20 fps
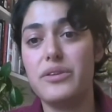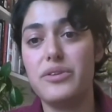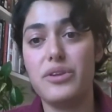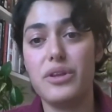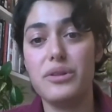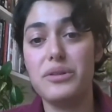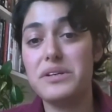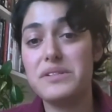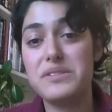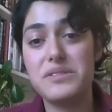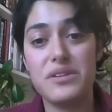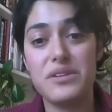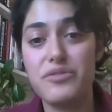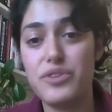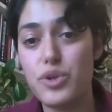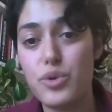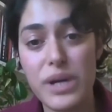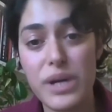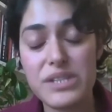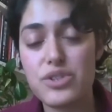the list of
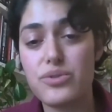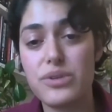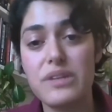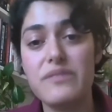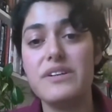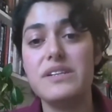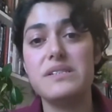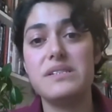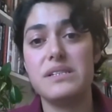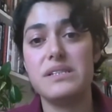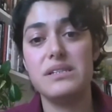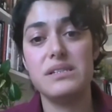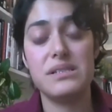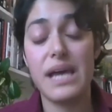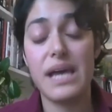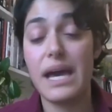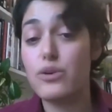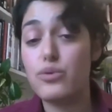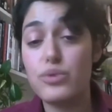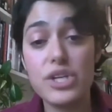US
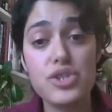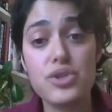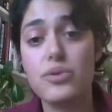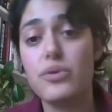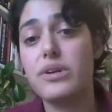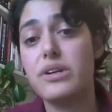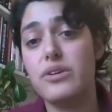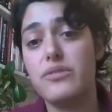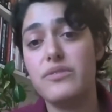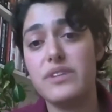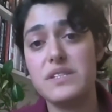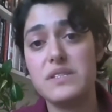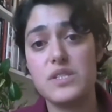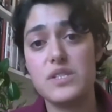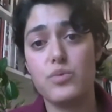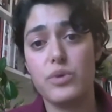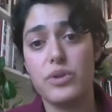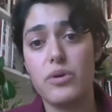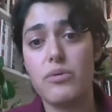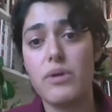grievances and regional
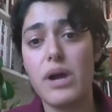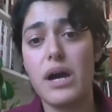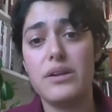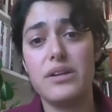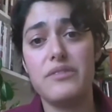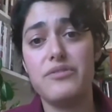grievances with Iran.